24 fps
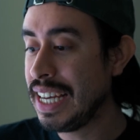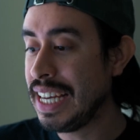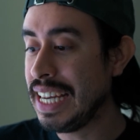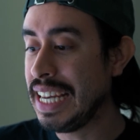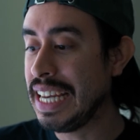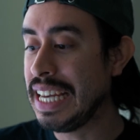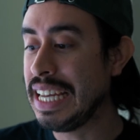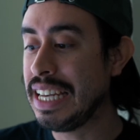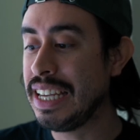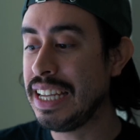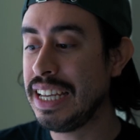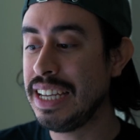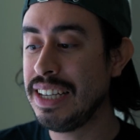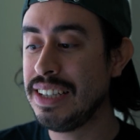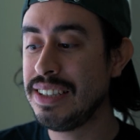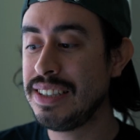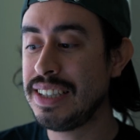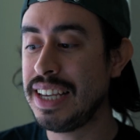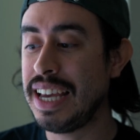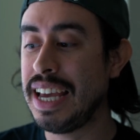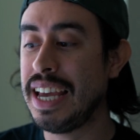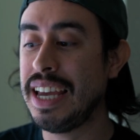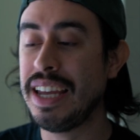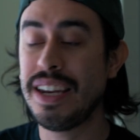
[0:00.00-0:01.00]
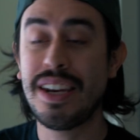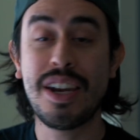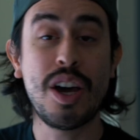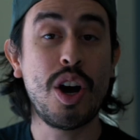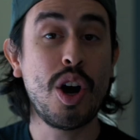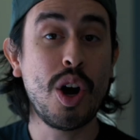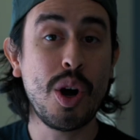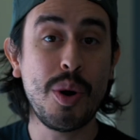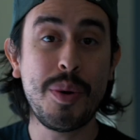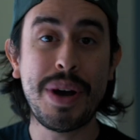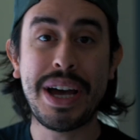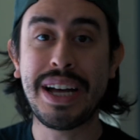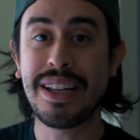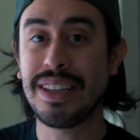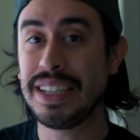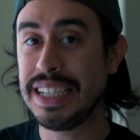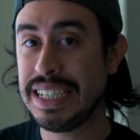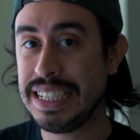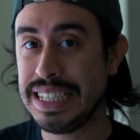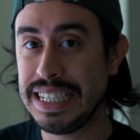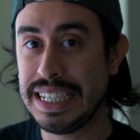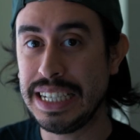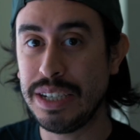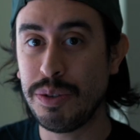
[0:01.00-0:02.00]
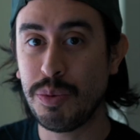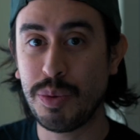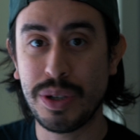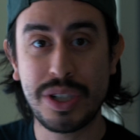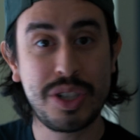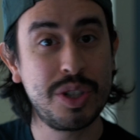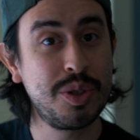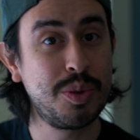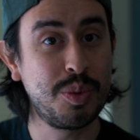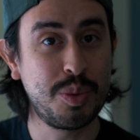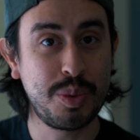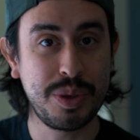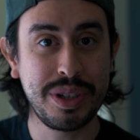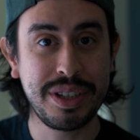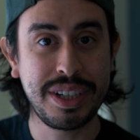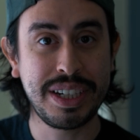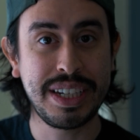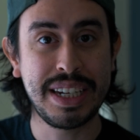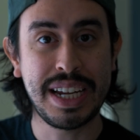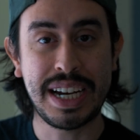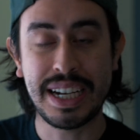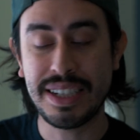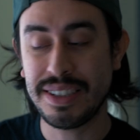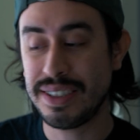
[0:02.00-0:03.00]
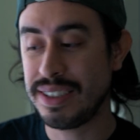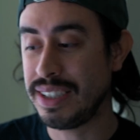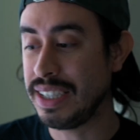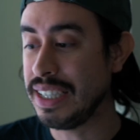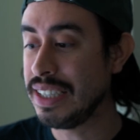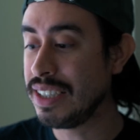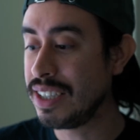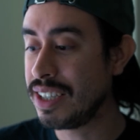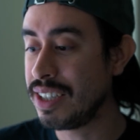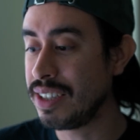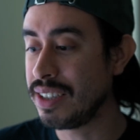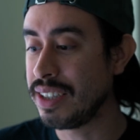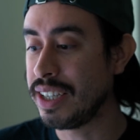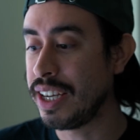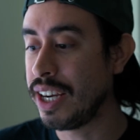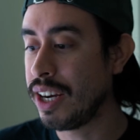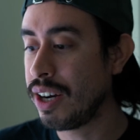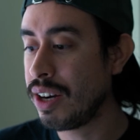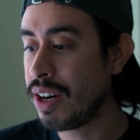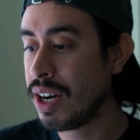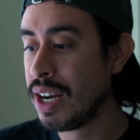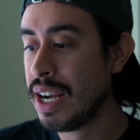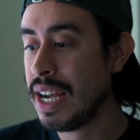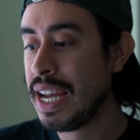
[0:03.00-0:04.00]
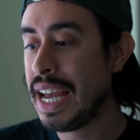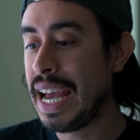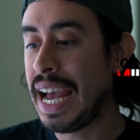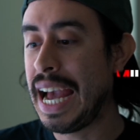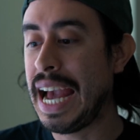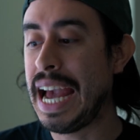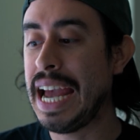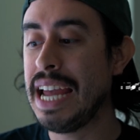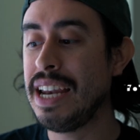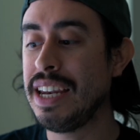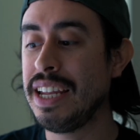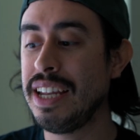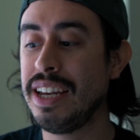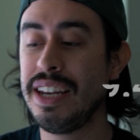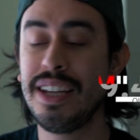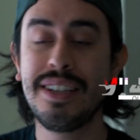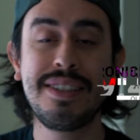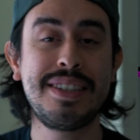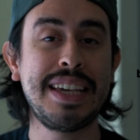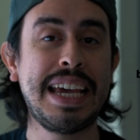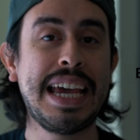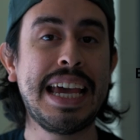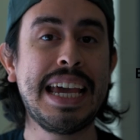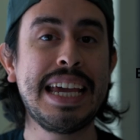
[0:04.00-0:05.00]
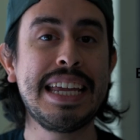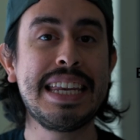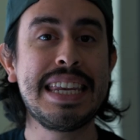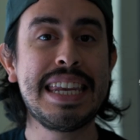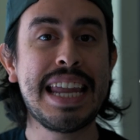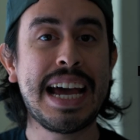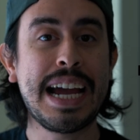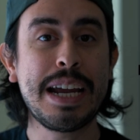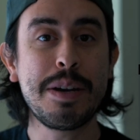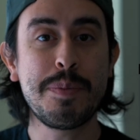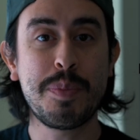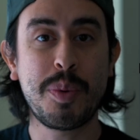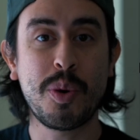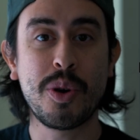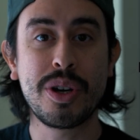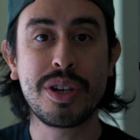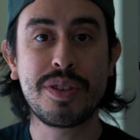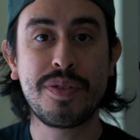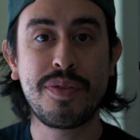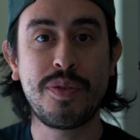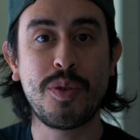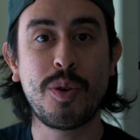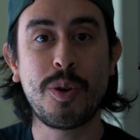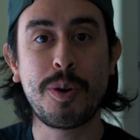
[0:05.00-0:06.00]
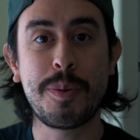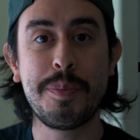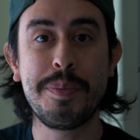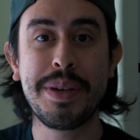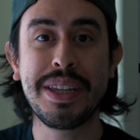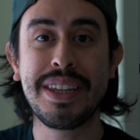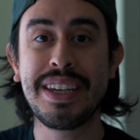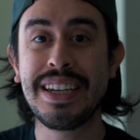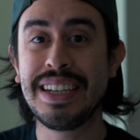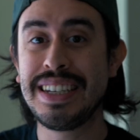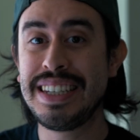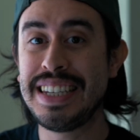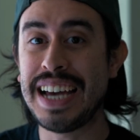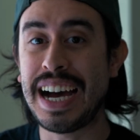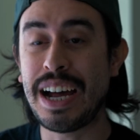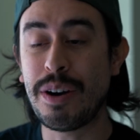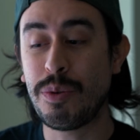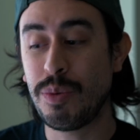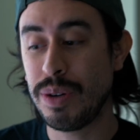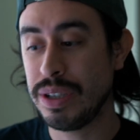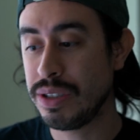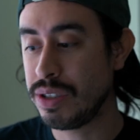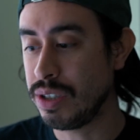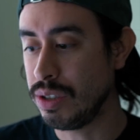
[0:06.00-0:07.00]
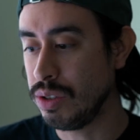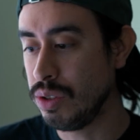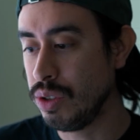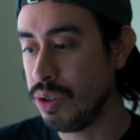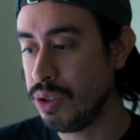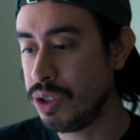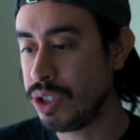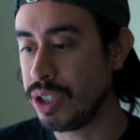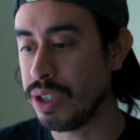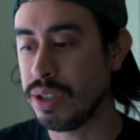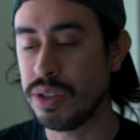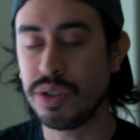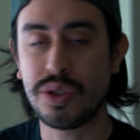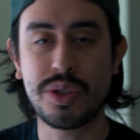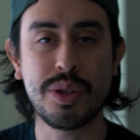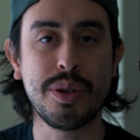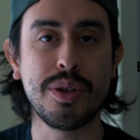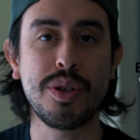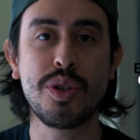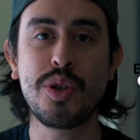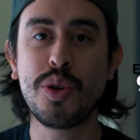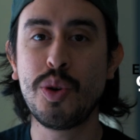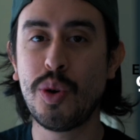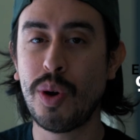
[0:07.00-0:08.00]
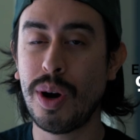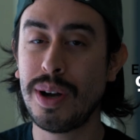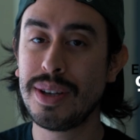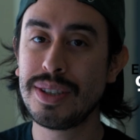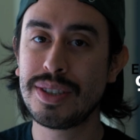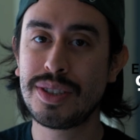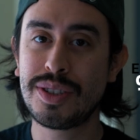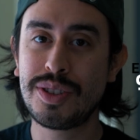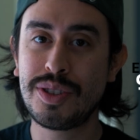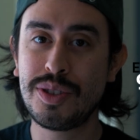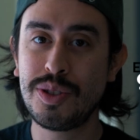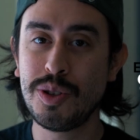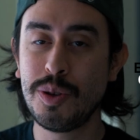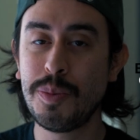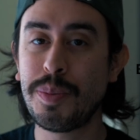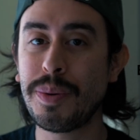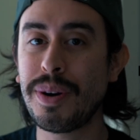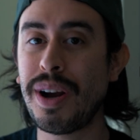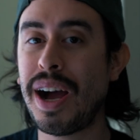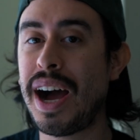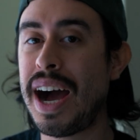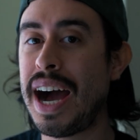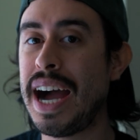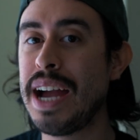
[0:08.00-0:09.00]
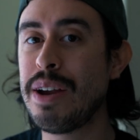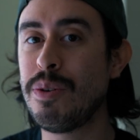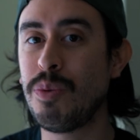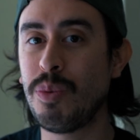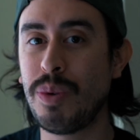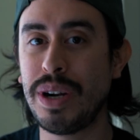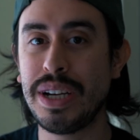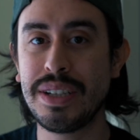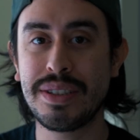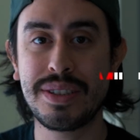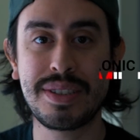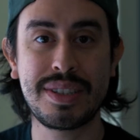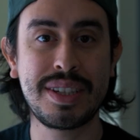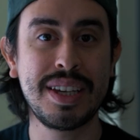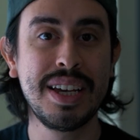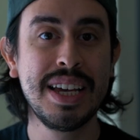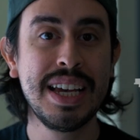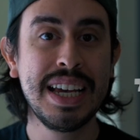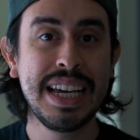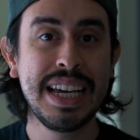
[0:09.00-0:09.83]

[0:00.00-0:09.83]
it is an OLED, which is really nice and clear, and it is a 9.4 million dot resolution, so super high res